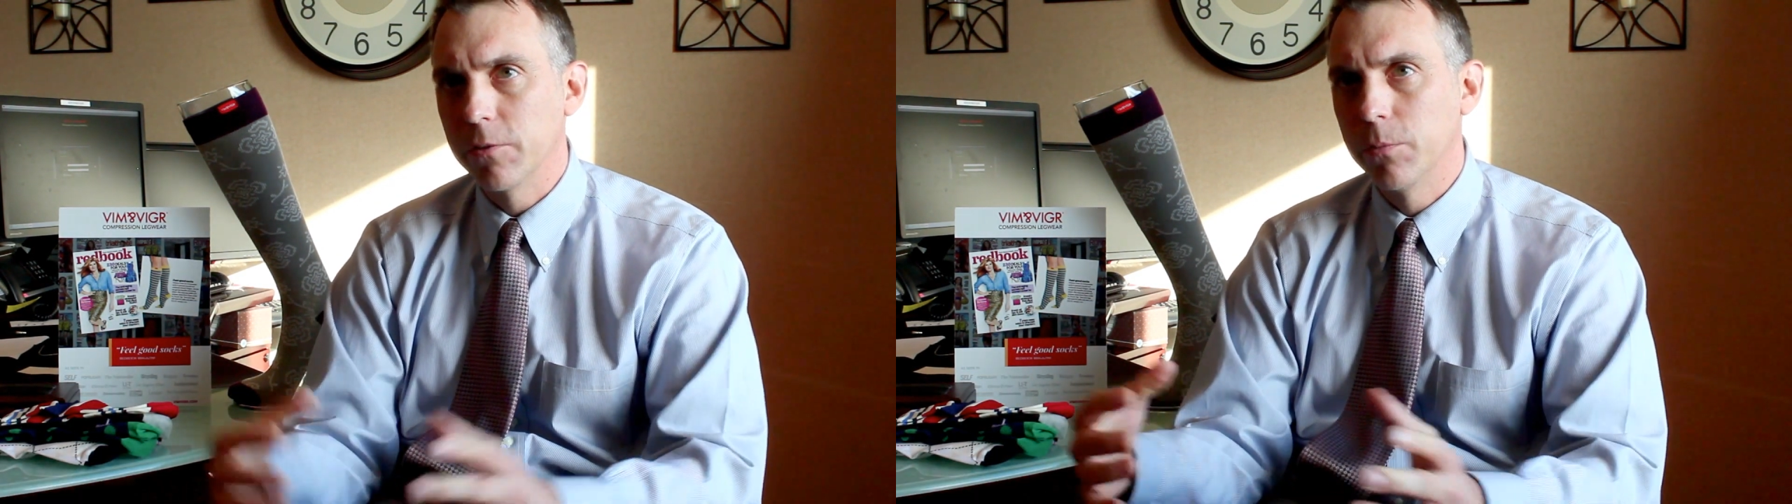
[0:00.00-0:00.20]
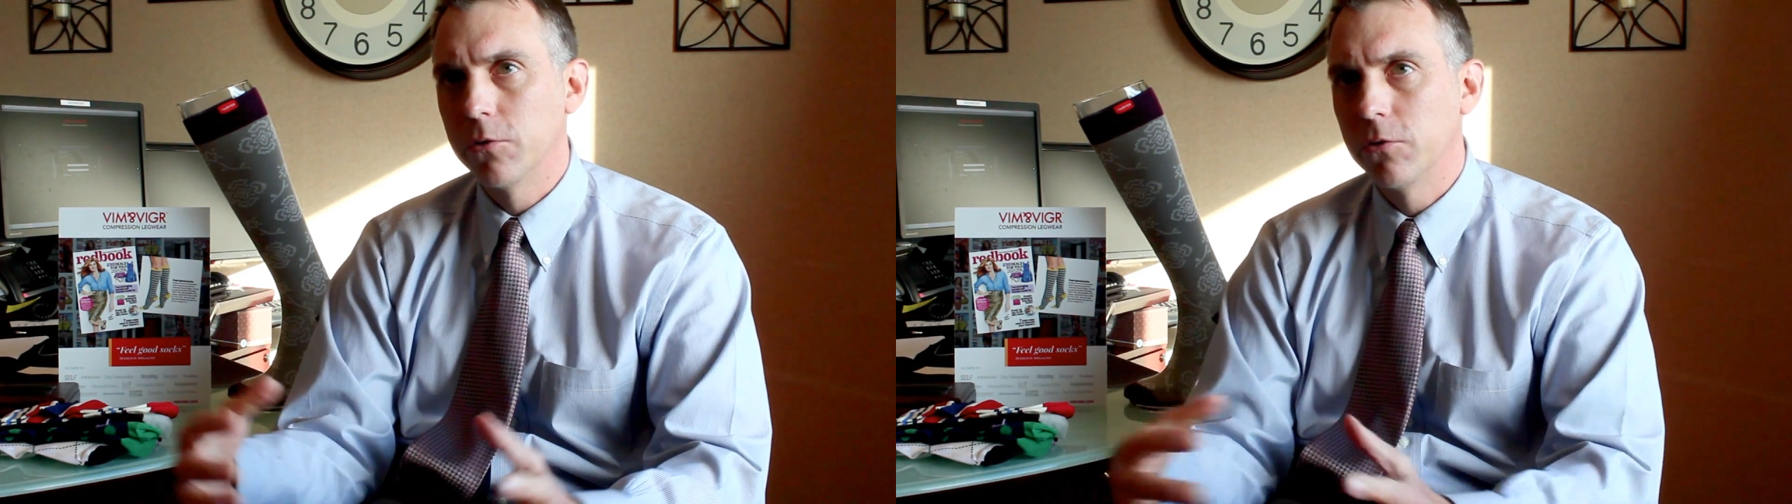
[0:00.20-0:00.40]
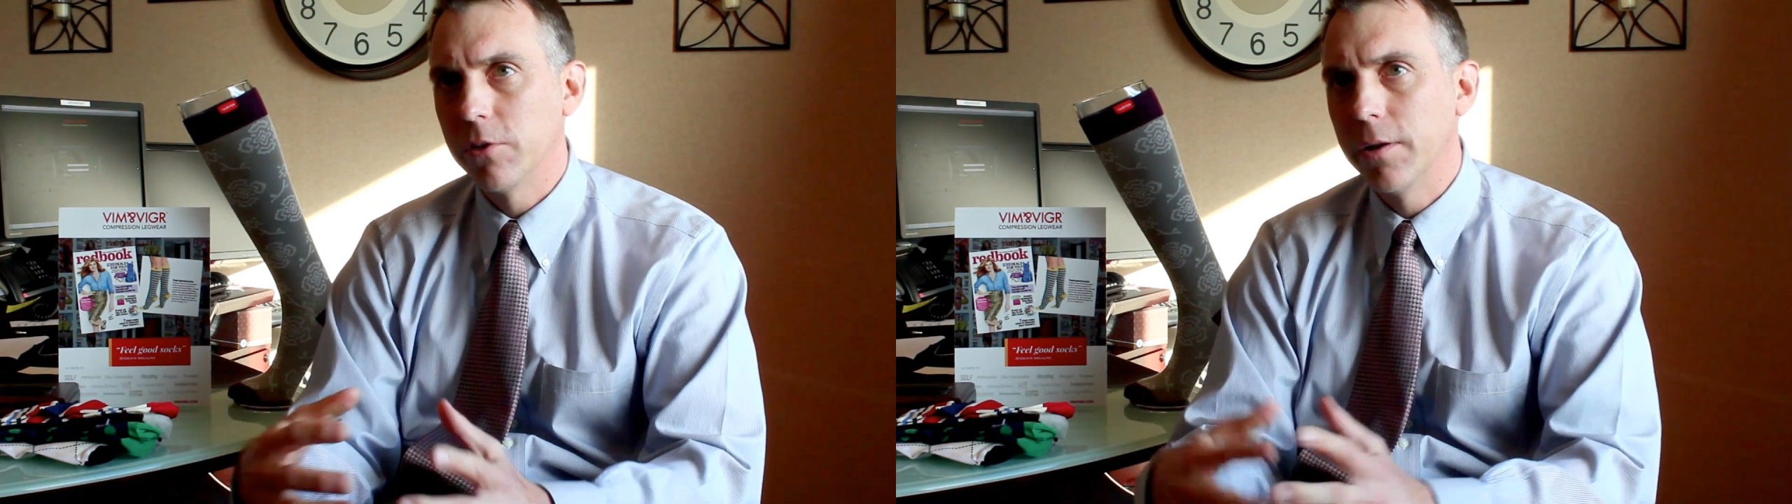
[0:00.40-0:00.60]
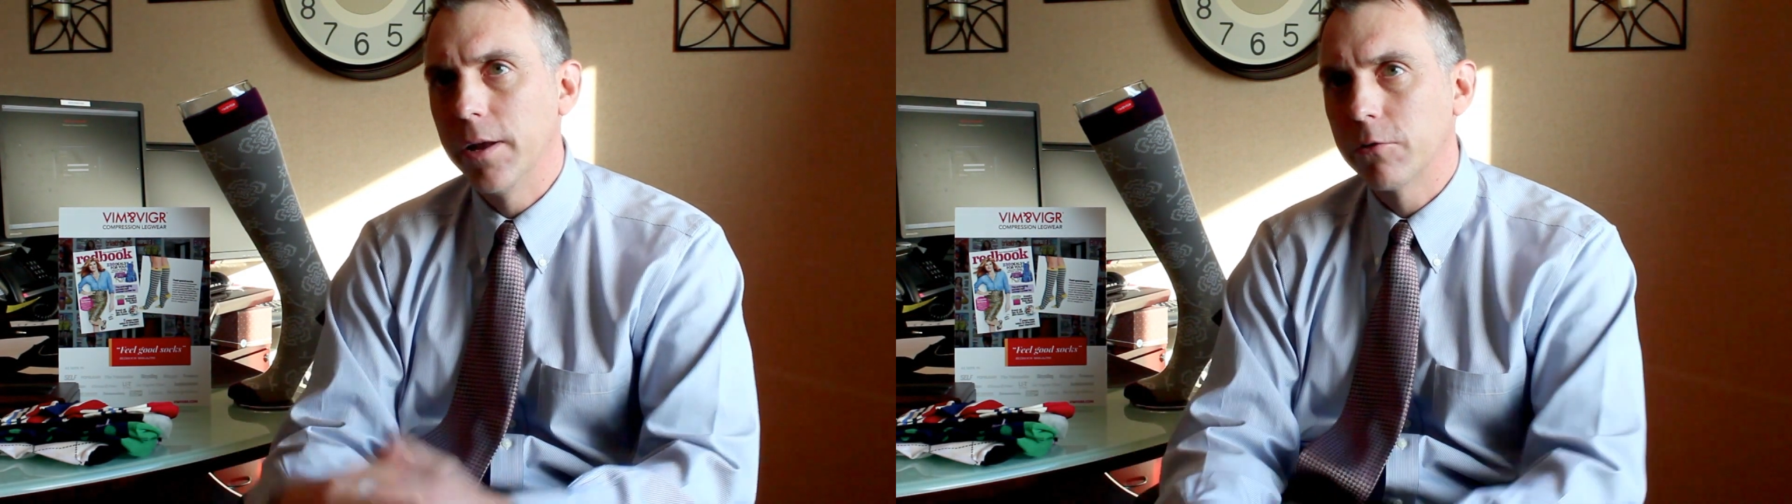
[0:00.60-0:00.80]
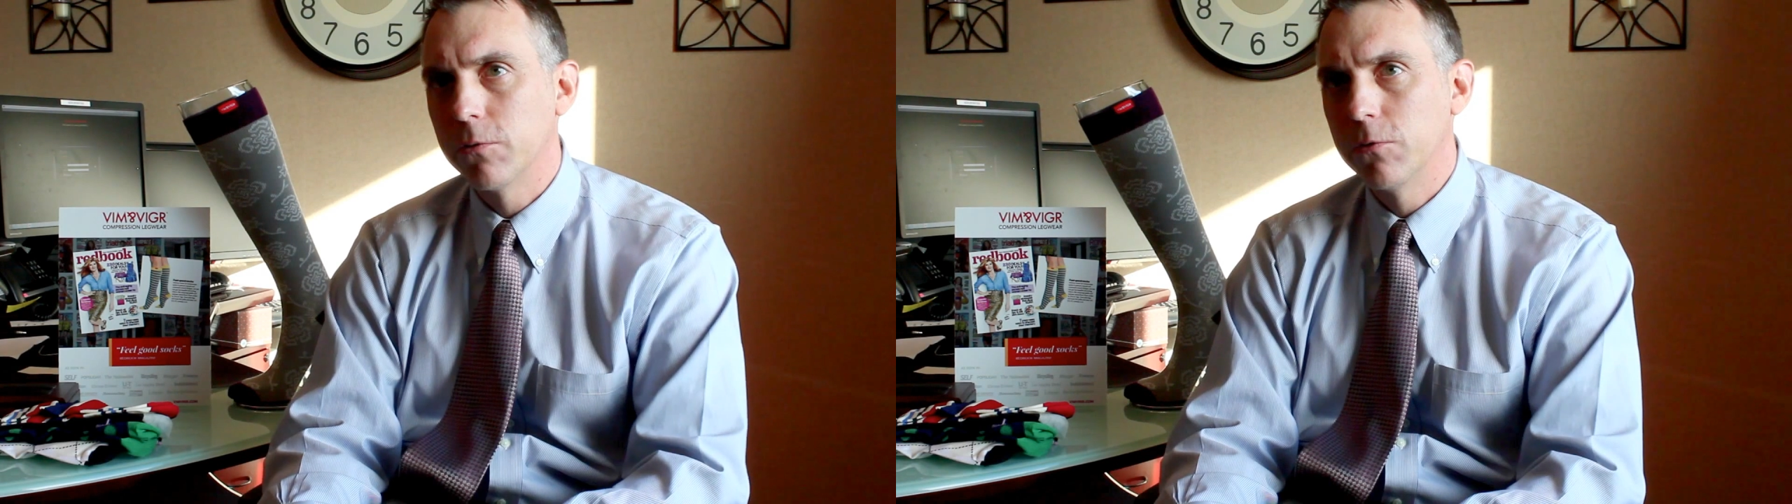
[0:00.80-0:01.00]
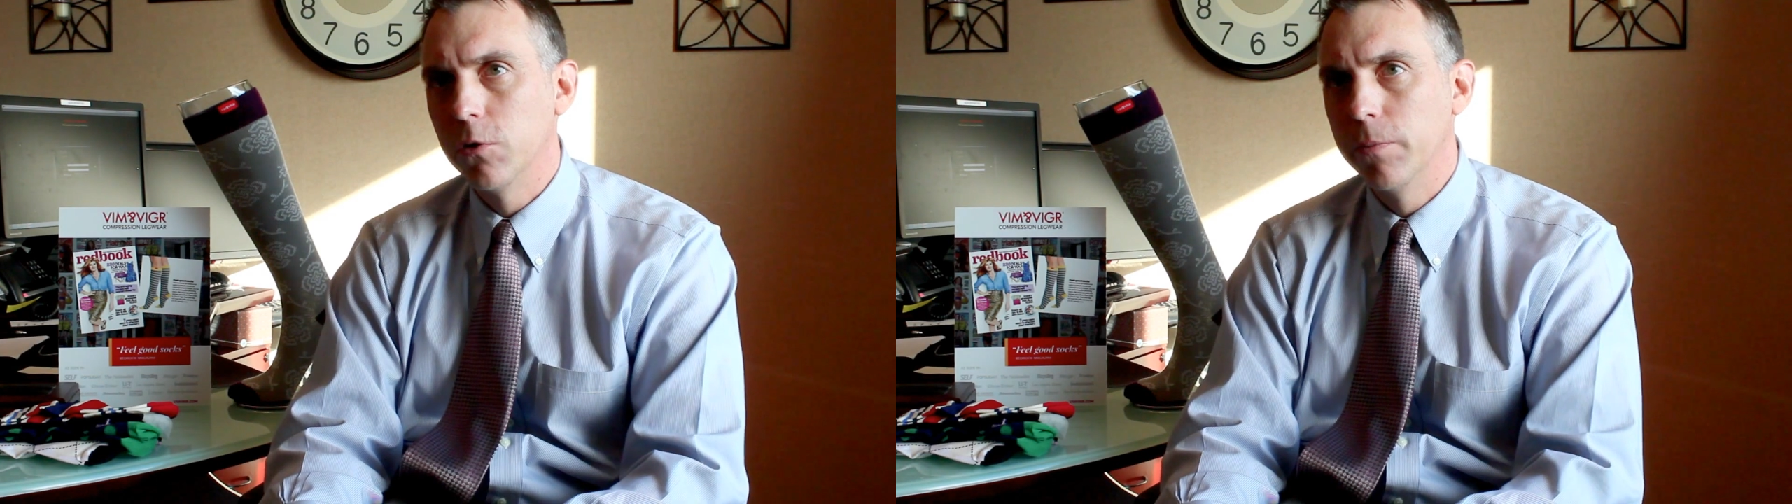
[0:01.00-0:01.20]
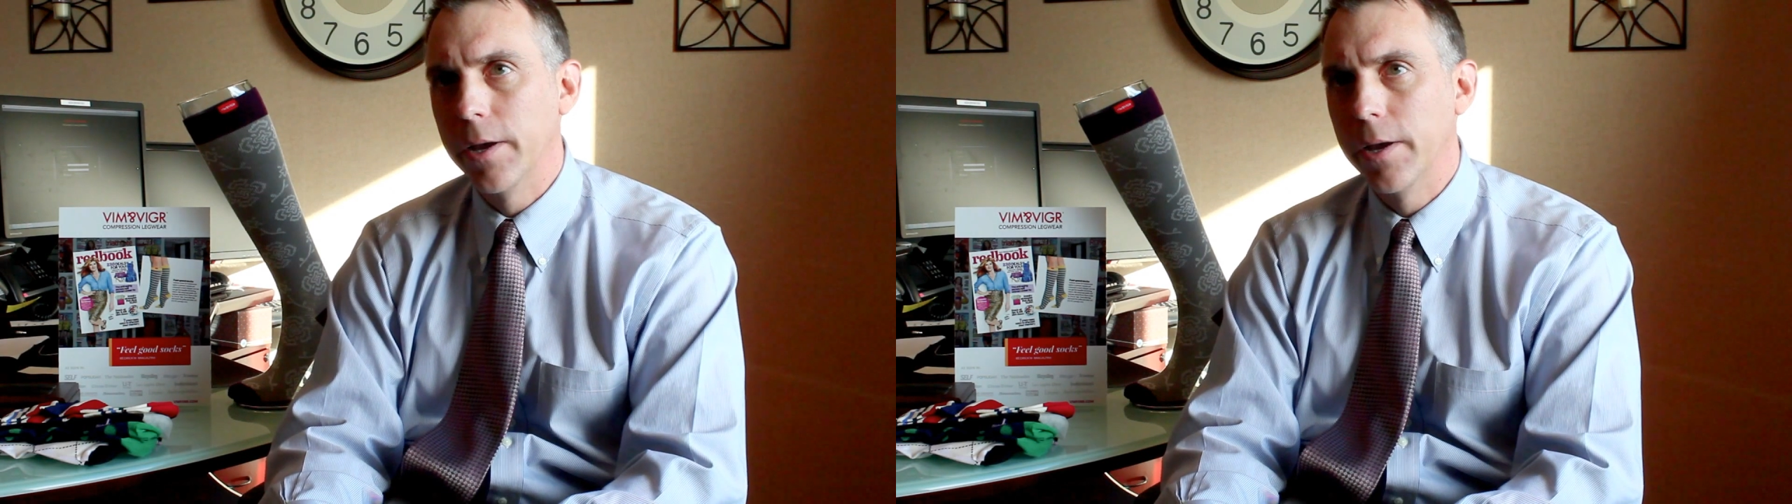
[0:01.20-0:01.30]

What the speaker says: It pushes that extra fluid